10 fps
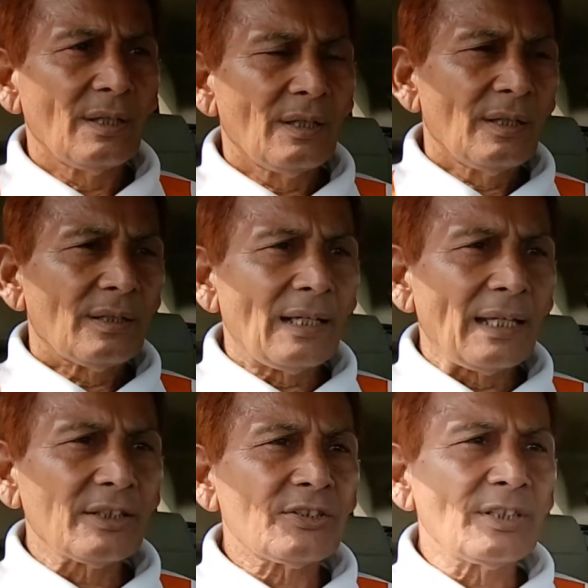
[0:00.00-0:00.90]
Like
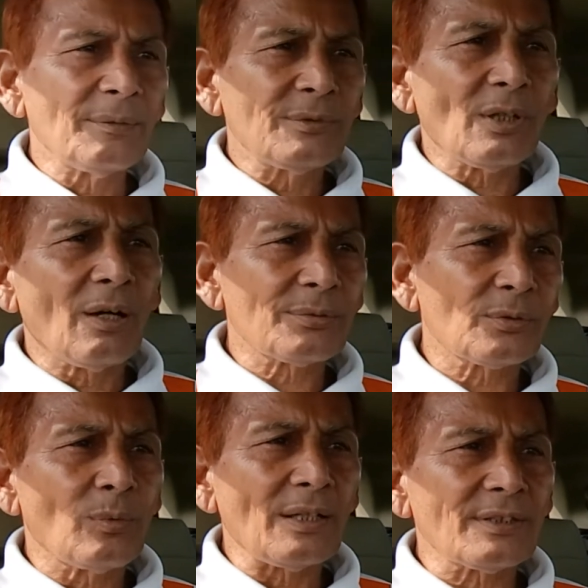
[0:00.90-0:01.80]
Steve Jobs
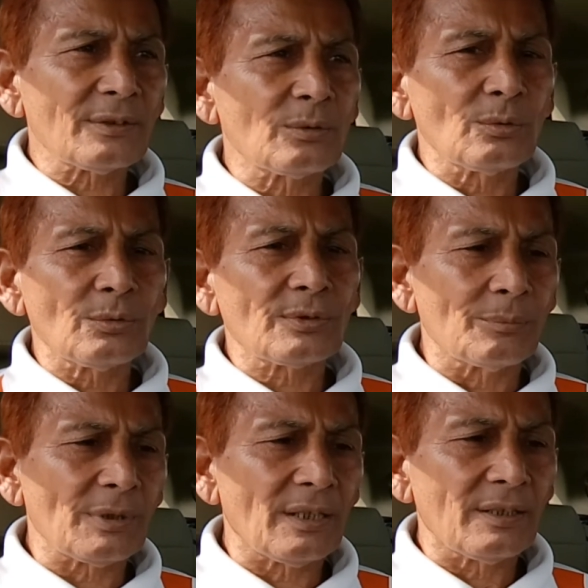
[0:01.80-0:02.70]
wanted to do something
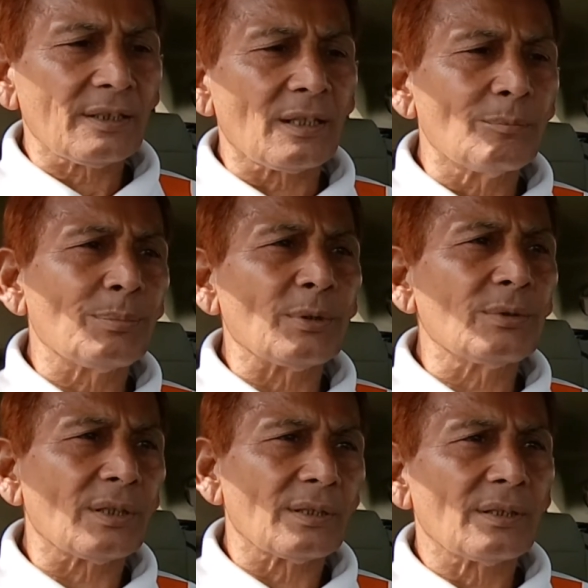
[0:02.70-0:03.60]
in computer.
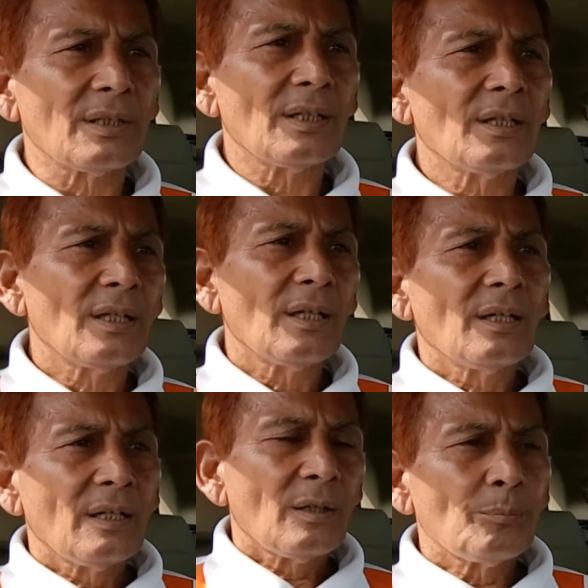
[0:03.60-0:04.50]

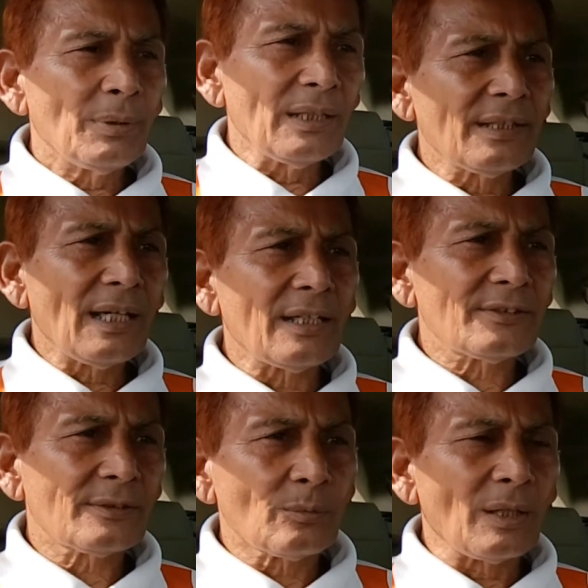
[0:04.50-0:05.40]
Bill Gates
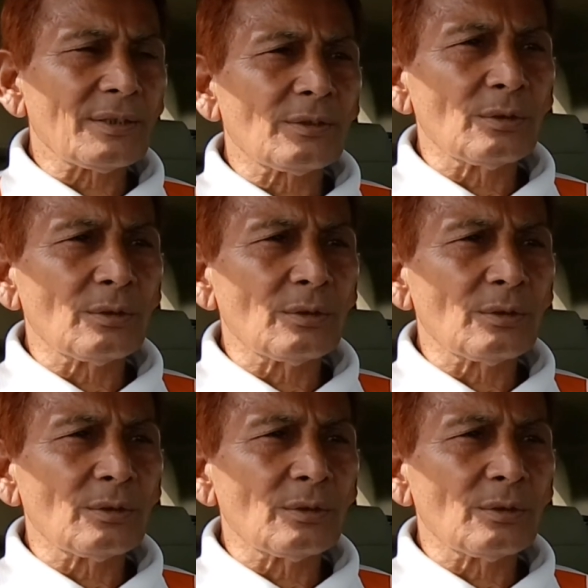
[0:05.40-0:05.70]
wanted to do